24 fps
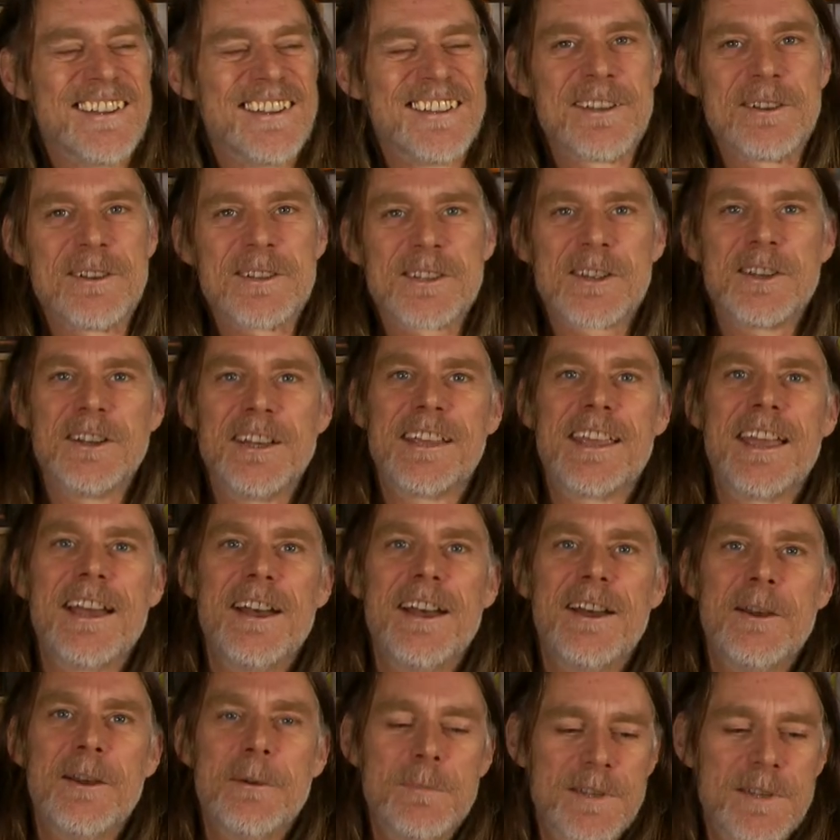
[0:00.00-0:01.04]
So it's going to
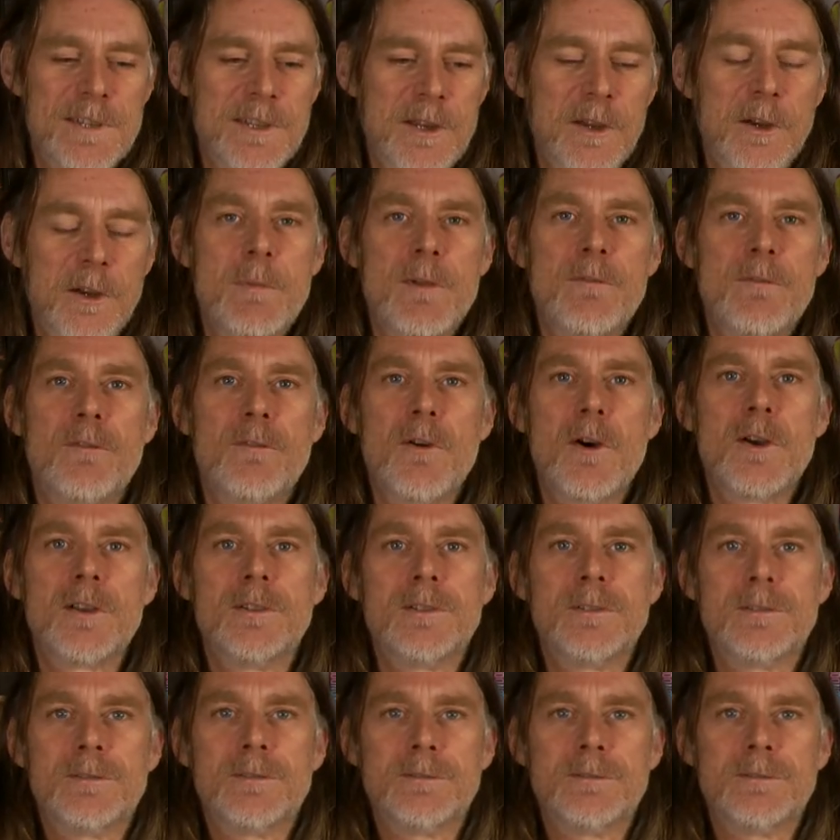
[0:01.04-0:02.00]
get, it's going to be fun,